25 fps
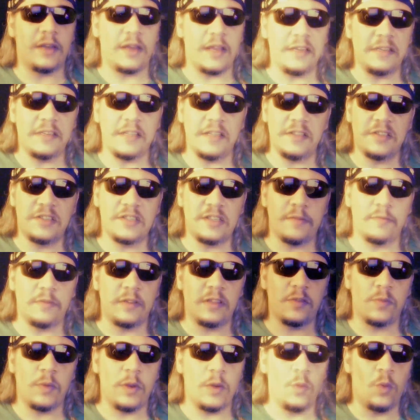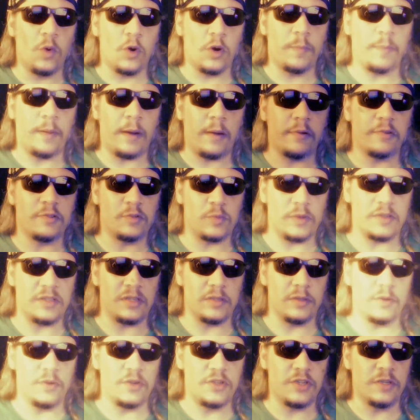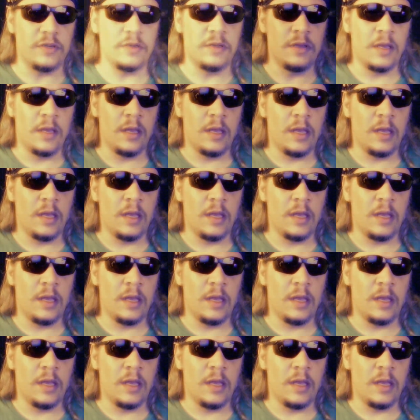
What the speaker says: 1973 War Powers Resolution,